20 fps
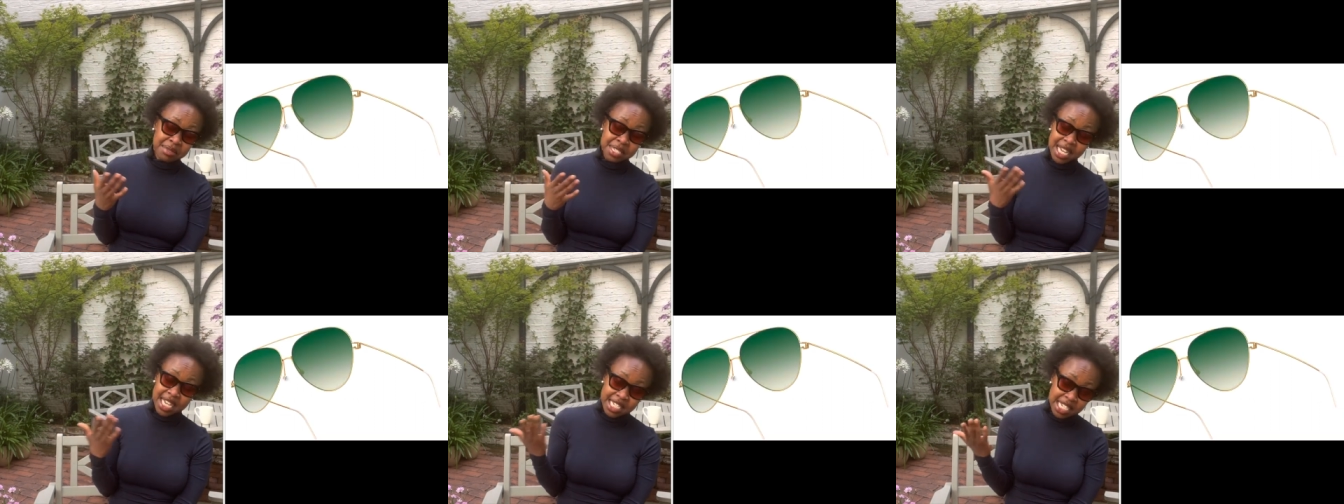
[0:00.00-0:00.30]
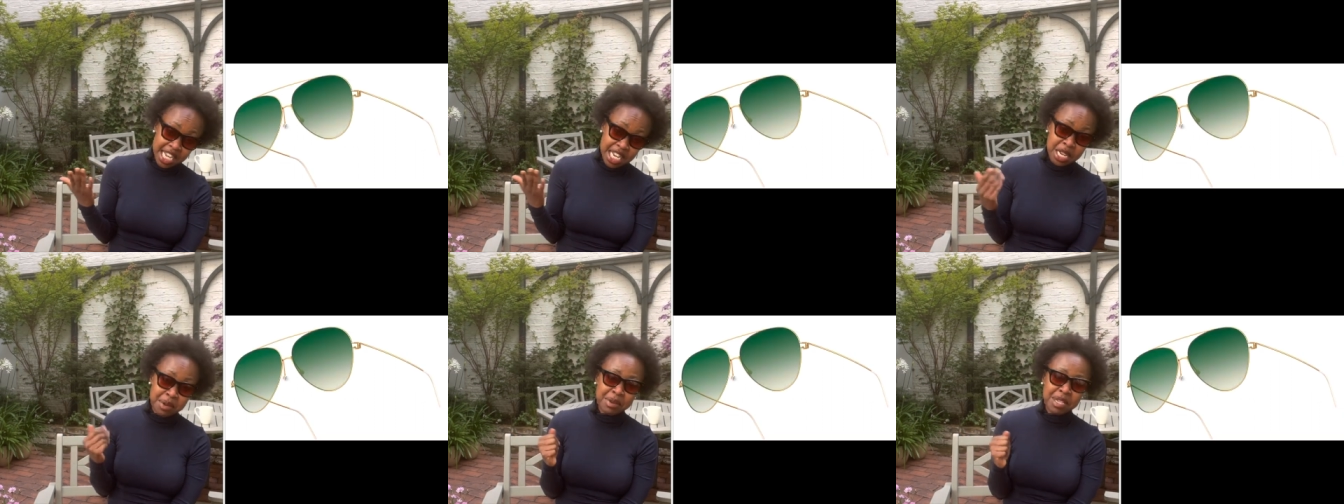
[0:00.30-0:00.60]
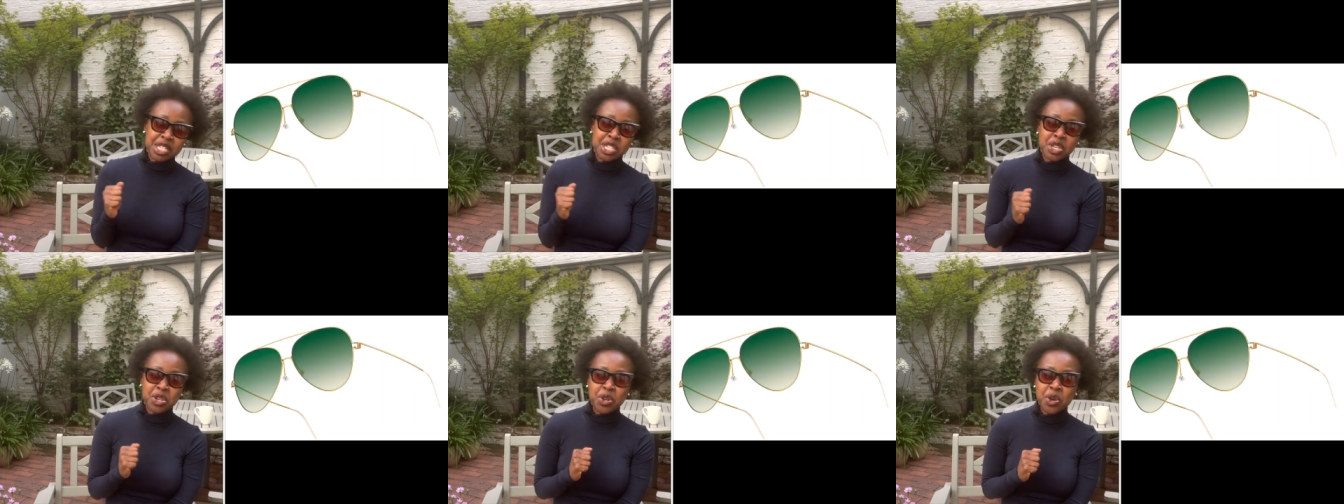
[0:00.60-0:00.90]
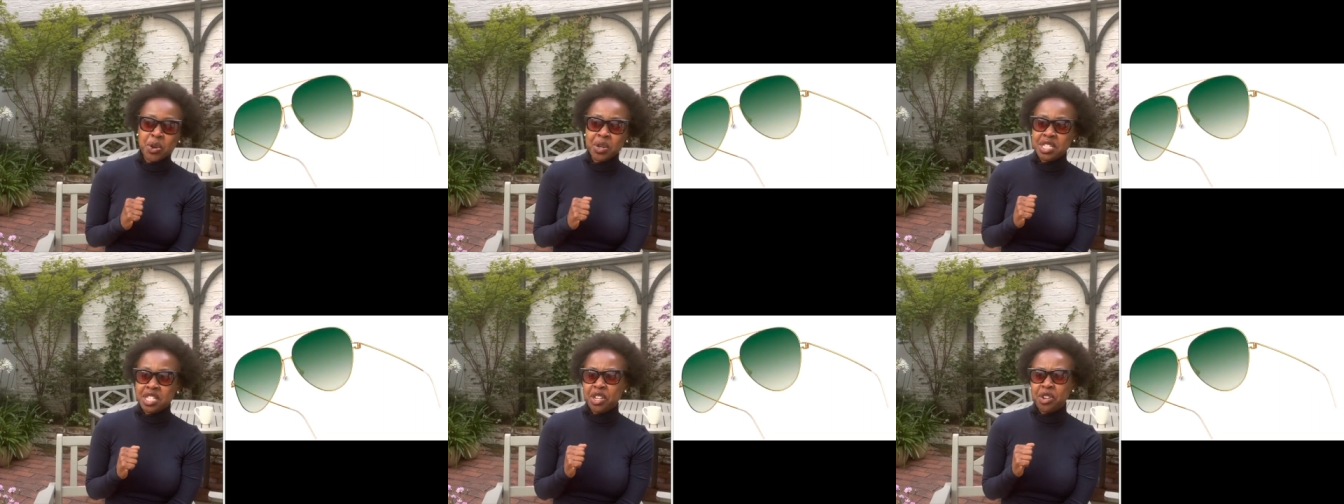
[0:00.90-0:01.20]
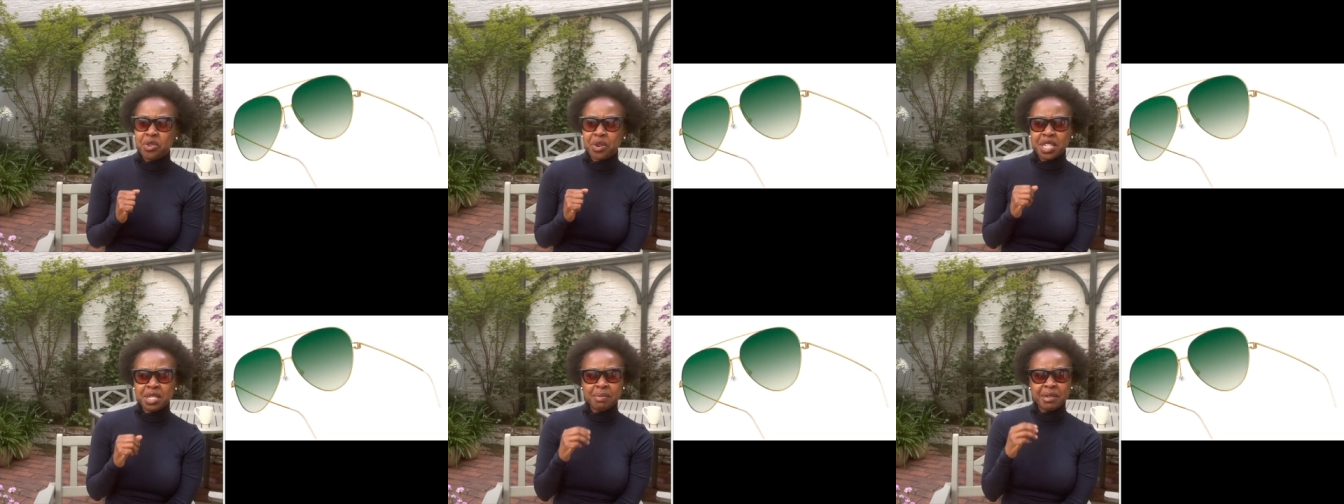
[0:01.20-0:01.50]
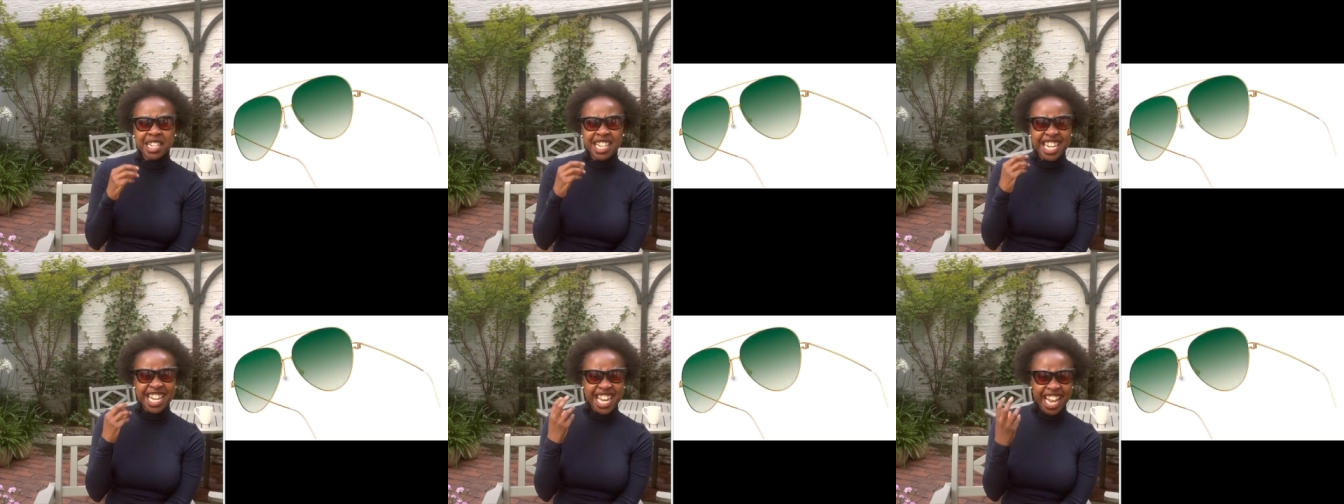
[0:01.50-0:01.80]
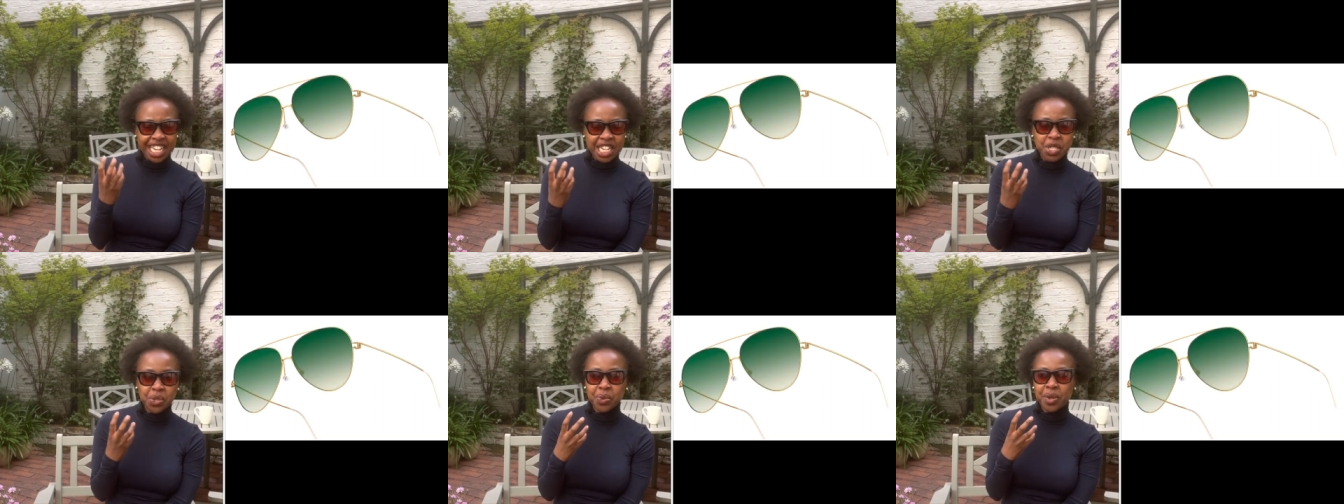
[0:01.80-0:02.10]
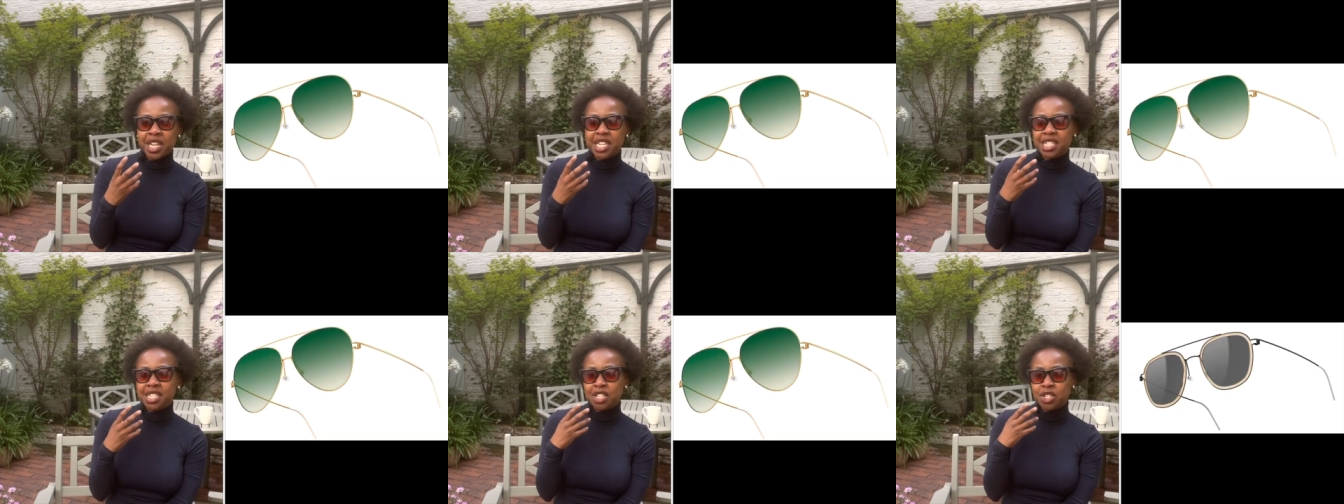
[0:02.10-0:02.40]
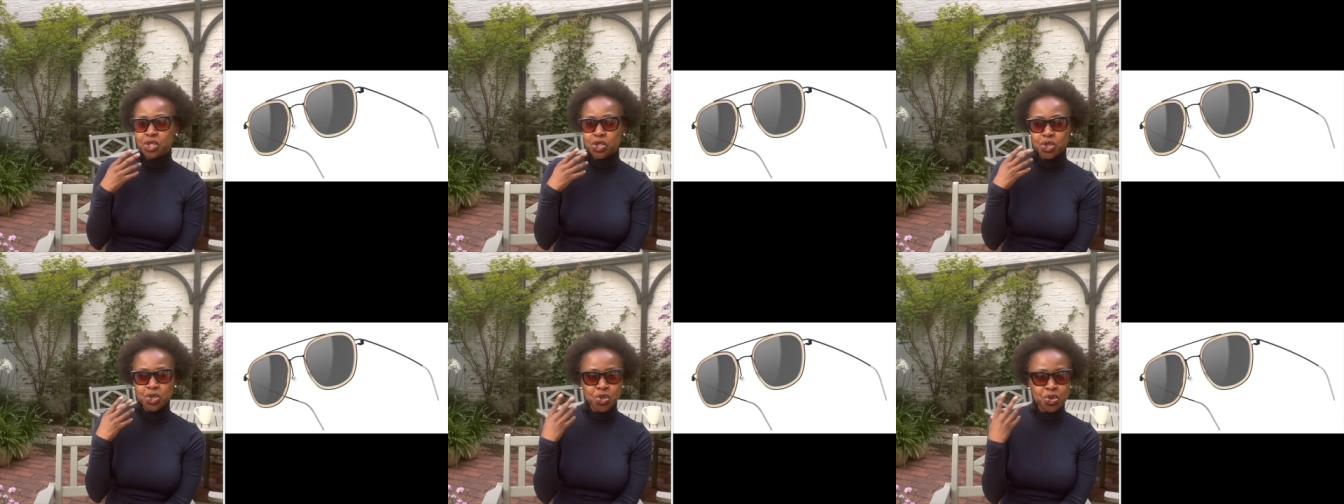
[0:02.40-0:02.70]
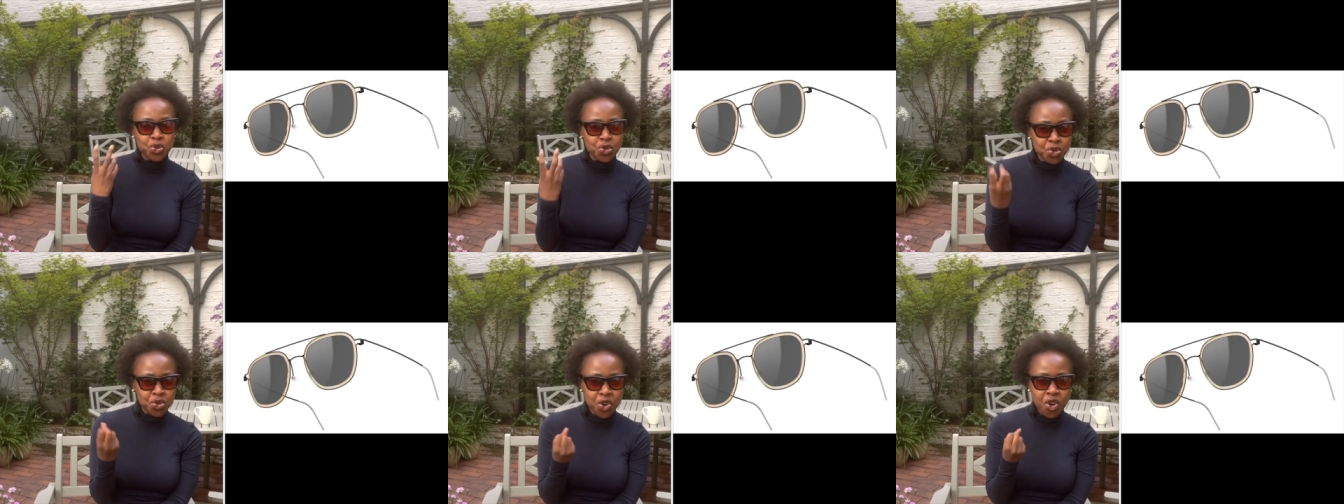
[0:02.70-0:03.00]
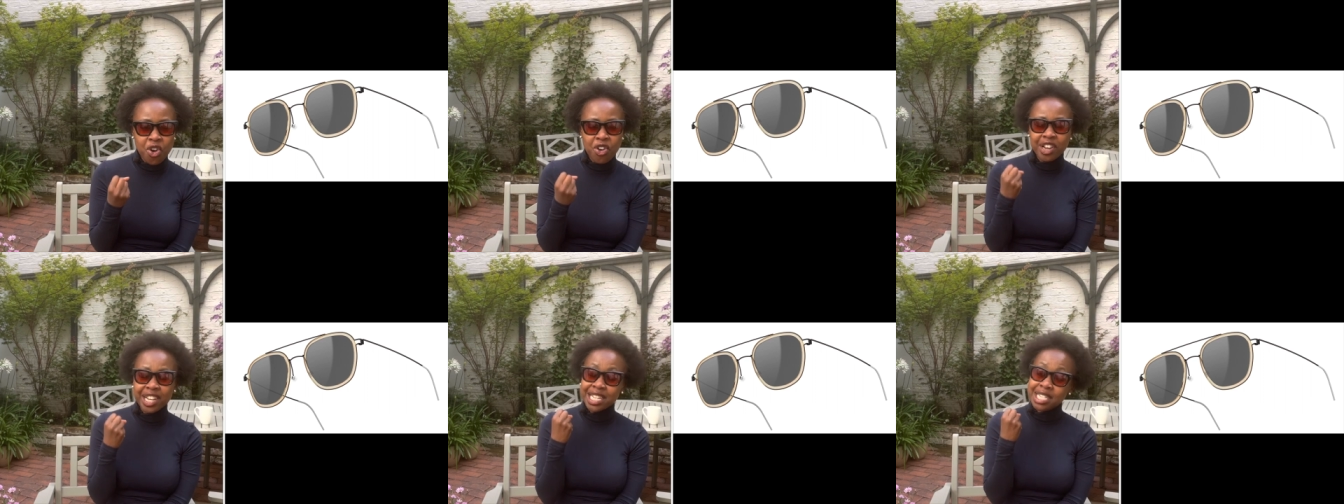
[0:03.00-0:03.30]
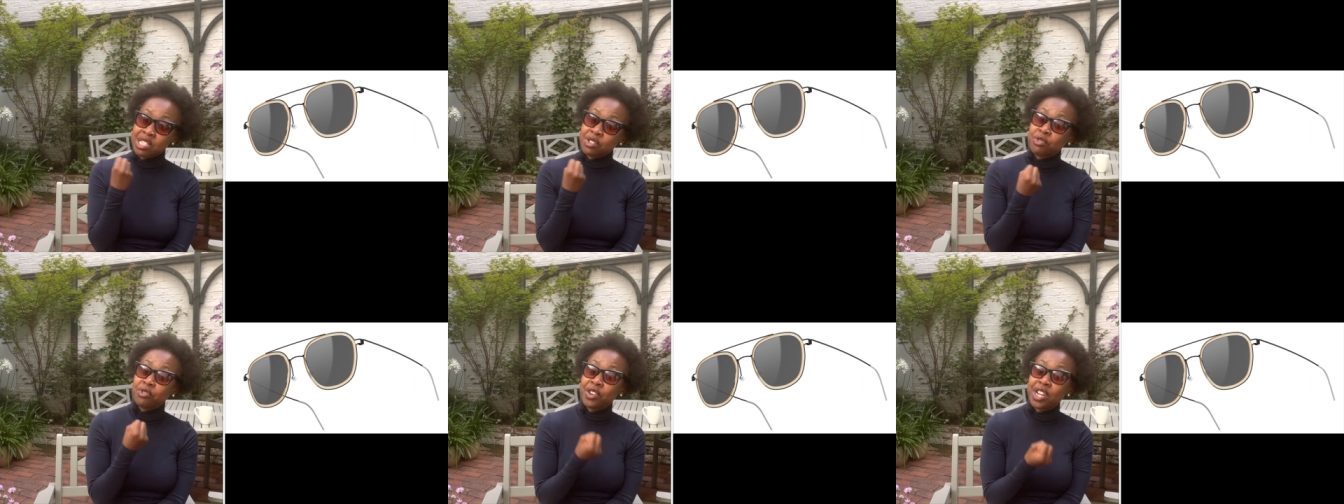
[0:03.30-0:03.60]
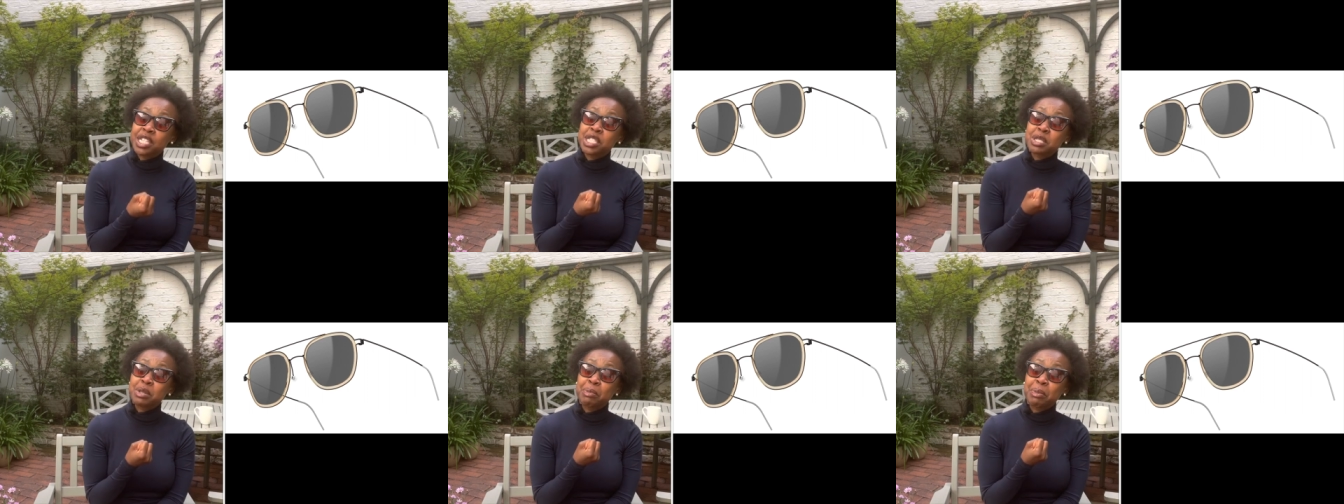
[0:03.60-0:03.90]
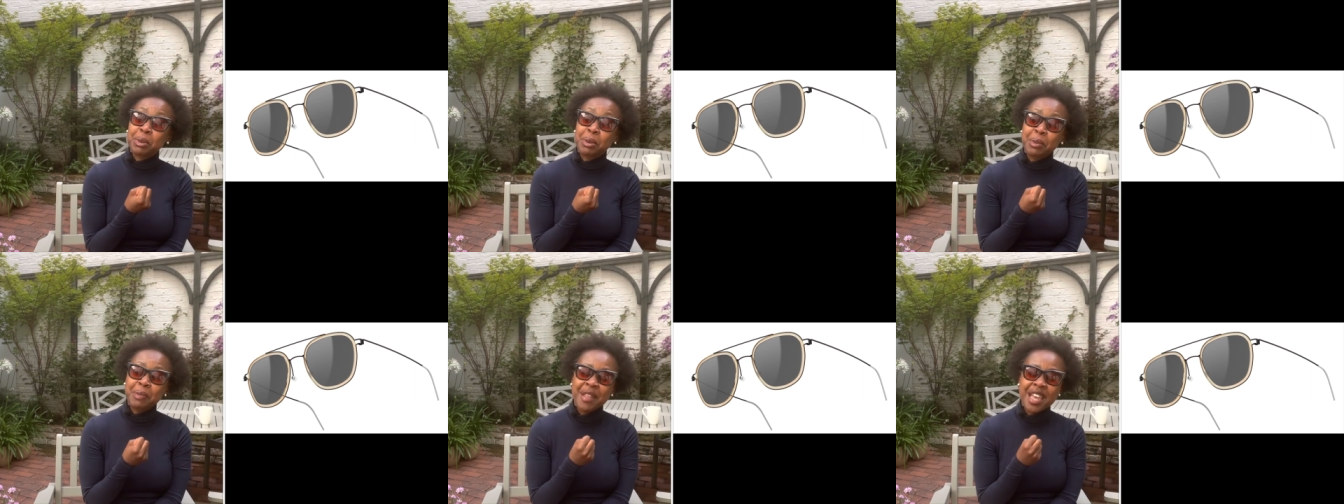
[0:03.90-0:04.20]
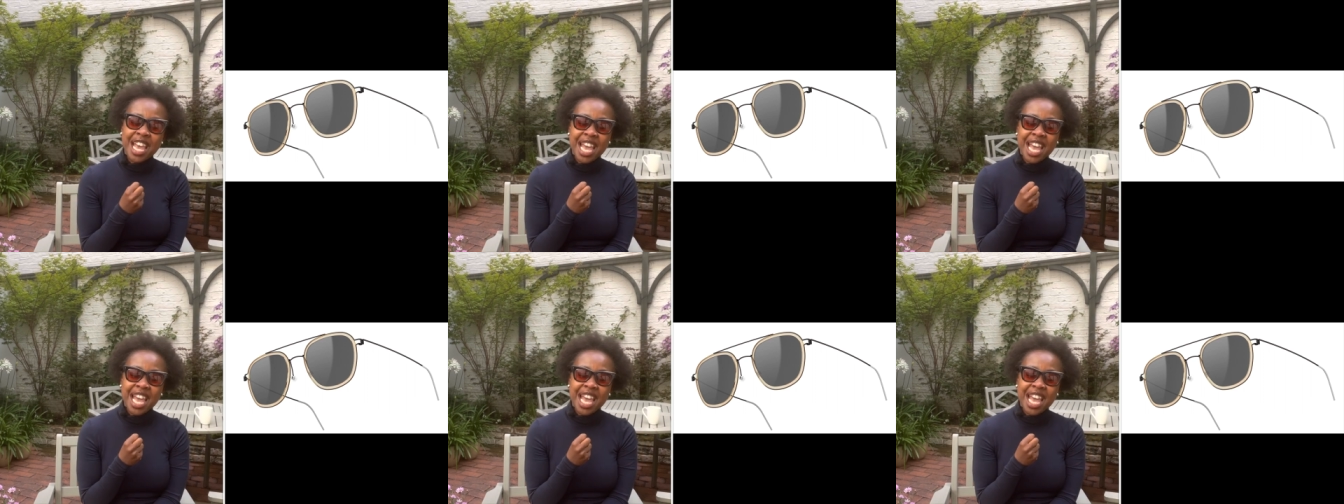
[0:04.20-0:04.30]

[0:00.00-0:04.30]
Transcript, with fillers: Titanium, as you know, is incredibly lightweight, it's strong, it's flexible.